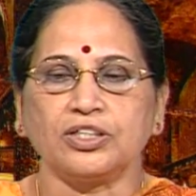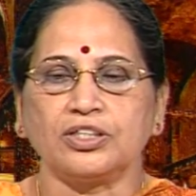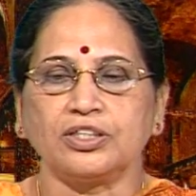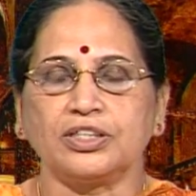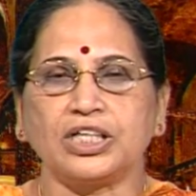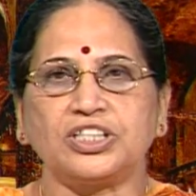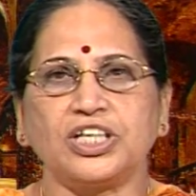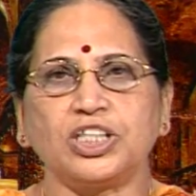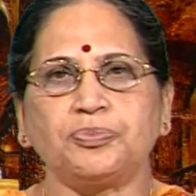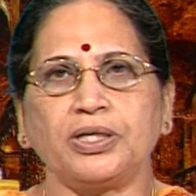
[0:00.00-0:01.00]
that
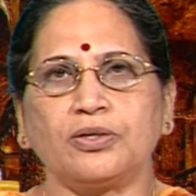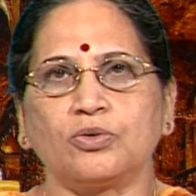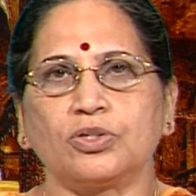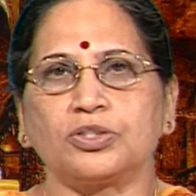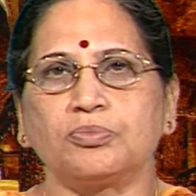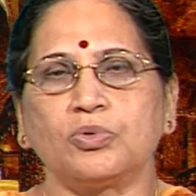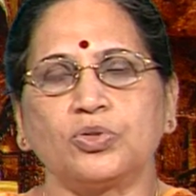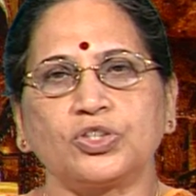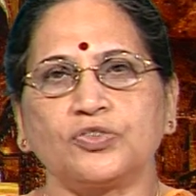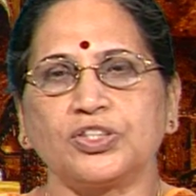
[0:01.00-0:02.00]
Shakespeare wrote
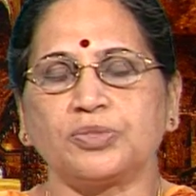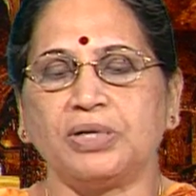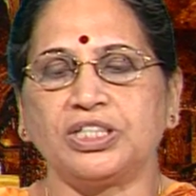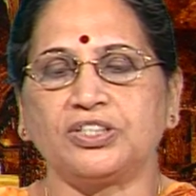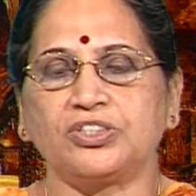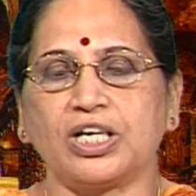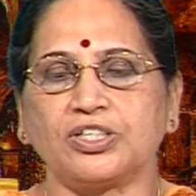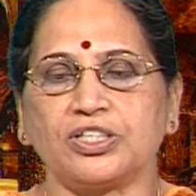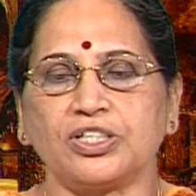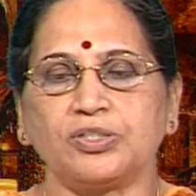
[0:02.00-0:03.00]
most of his major tragedies